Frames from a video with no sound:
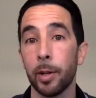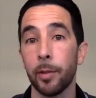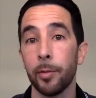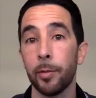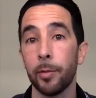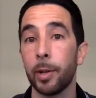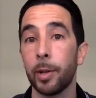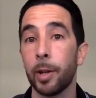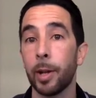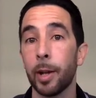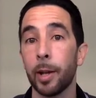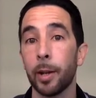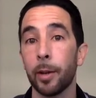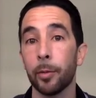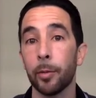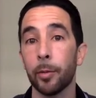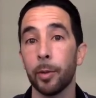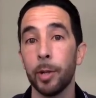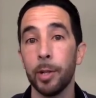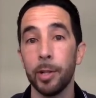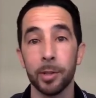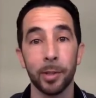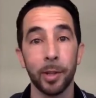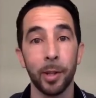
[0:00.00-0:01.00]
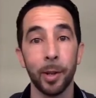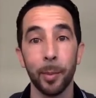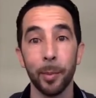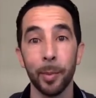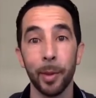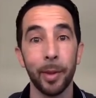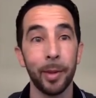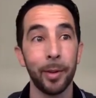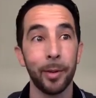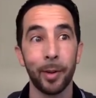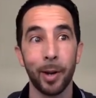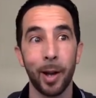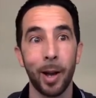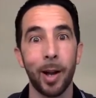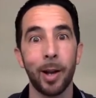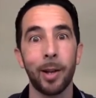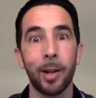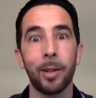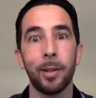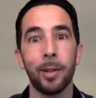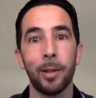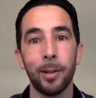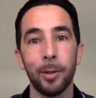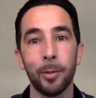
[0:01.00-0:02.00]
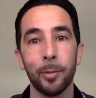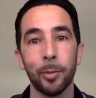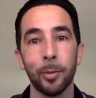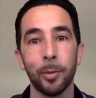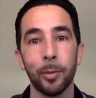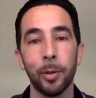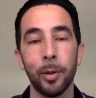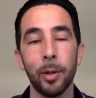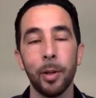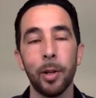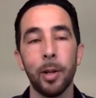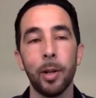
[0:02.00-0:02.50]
If you can't reach them, then they're not equal.